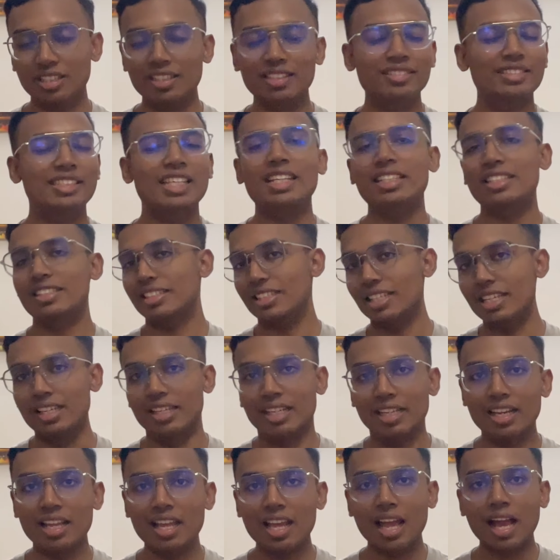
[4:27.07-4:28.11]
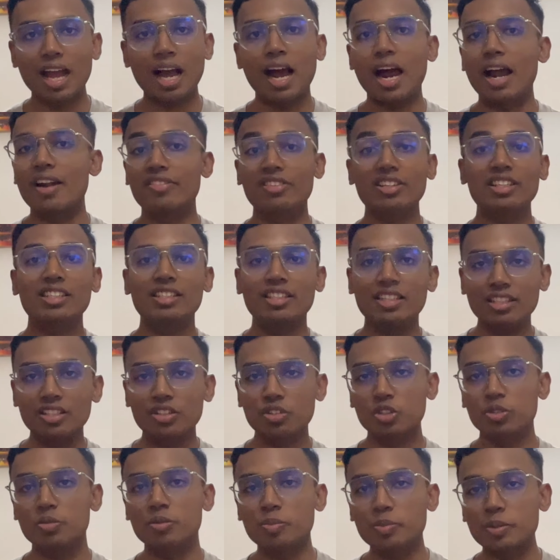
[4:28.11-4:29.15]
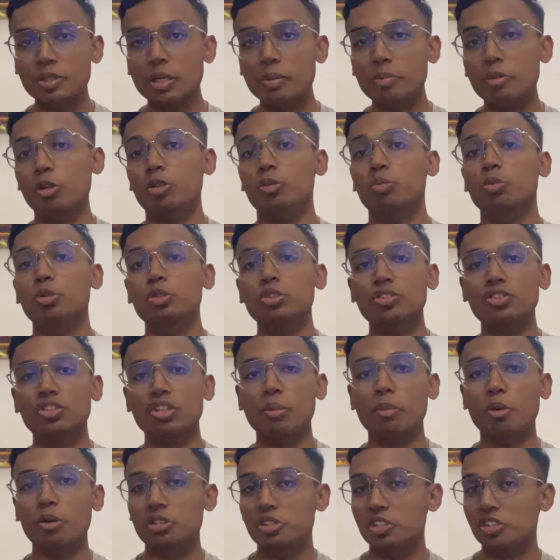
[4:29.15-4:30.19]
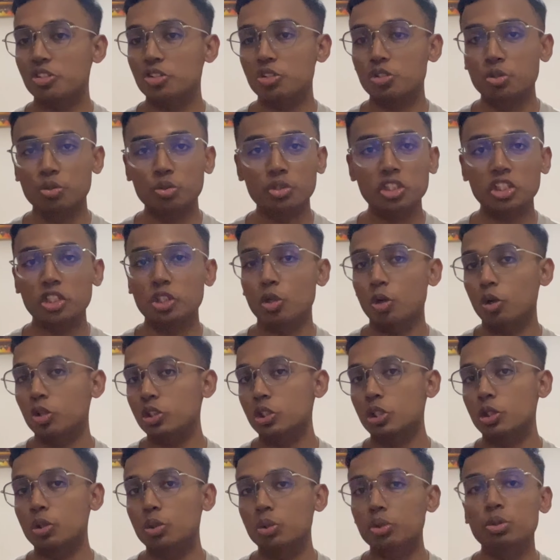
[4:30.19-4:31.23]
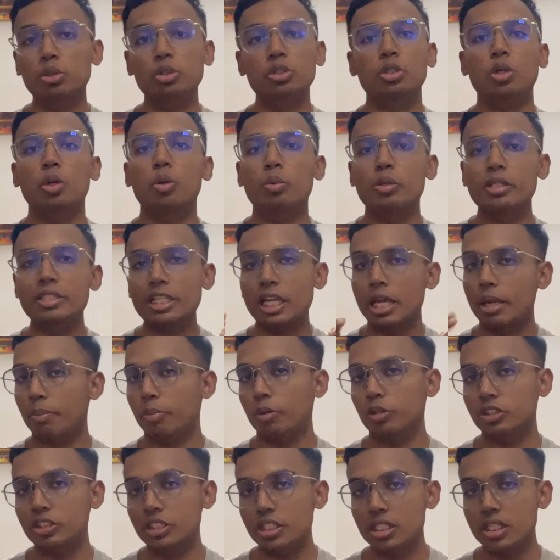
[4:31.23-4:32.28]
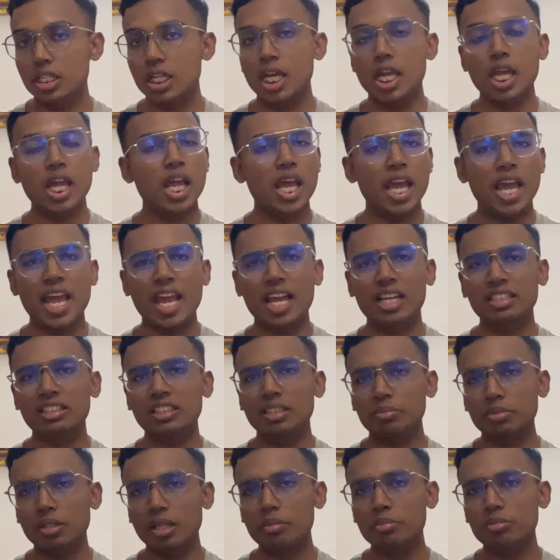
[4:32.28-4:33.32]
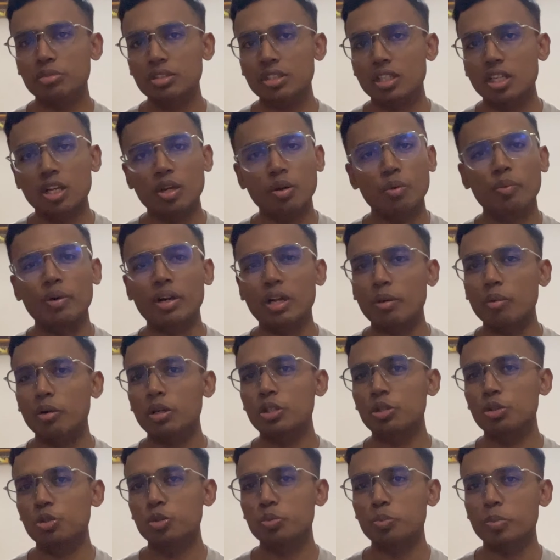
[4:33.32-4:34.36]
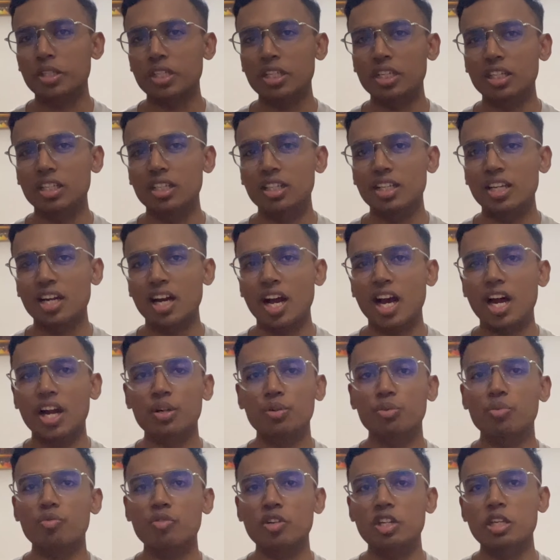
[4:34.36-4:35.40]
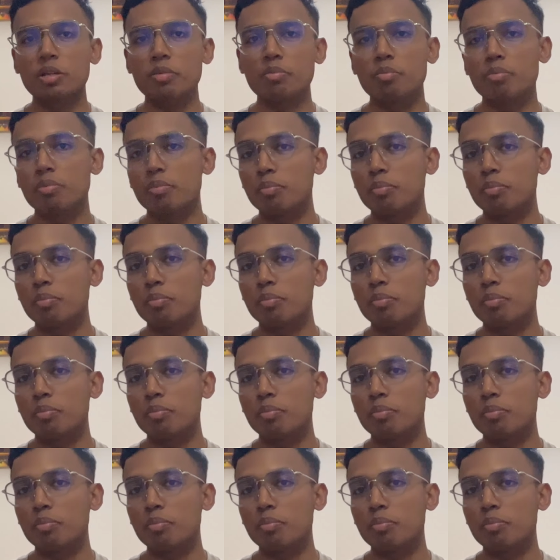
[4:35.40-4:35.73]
That's it. I really didn't use the speaker because most of the time I was just using it on the go, so it's always AirPods in. And sometimes when I want to use speaker, I don't really